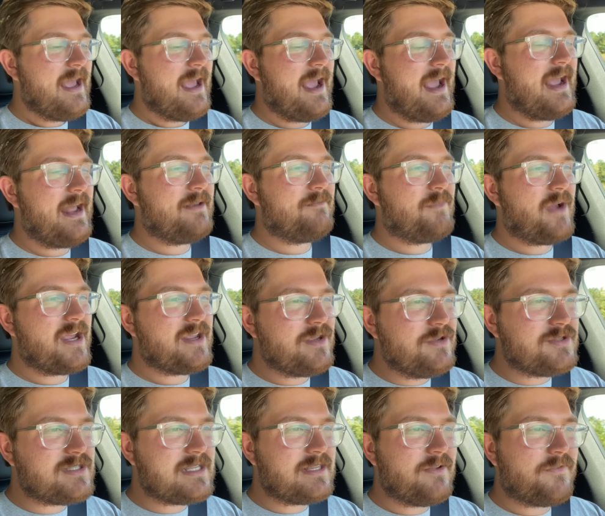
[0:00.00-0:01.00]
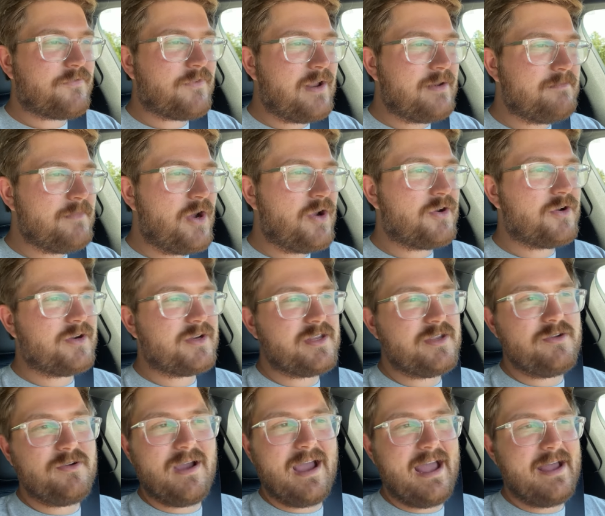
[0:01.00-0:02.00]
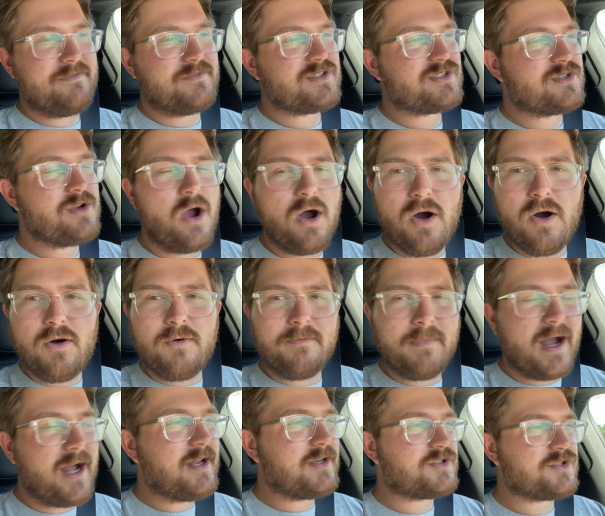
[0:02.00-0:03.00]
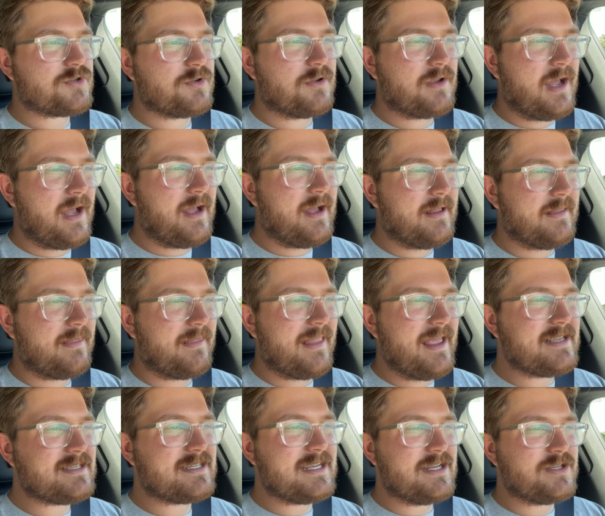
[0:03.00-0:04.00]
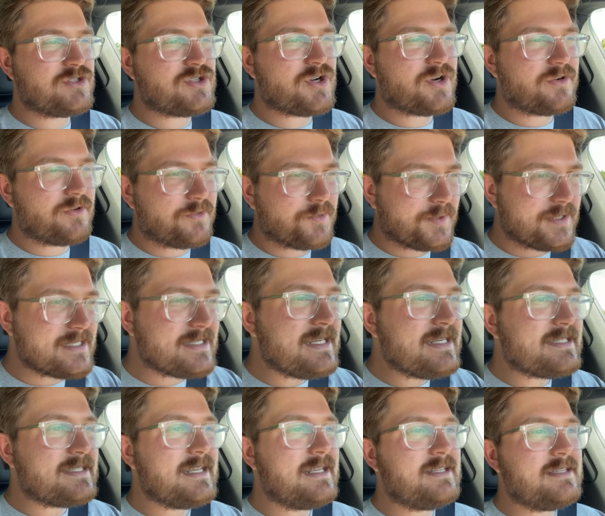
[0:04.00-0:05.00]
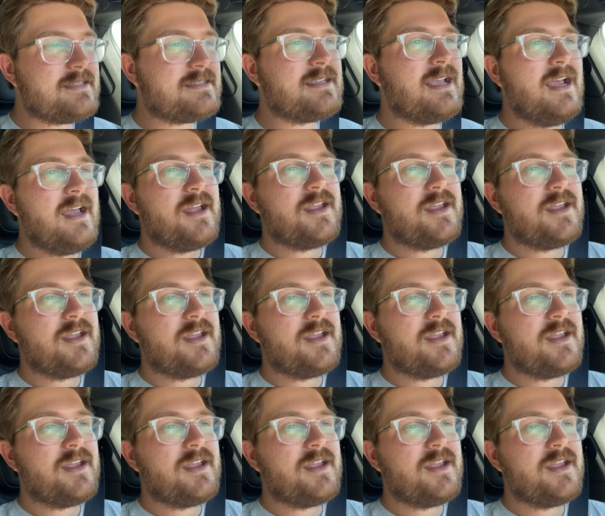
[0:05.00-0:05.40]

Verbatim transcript: And by using the front motor, you have so much uh, less internal resistance.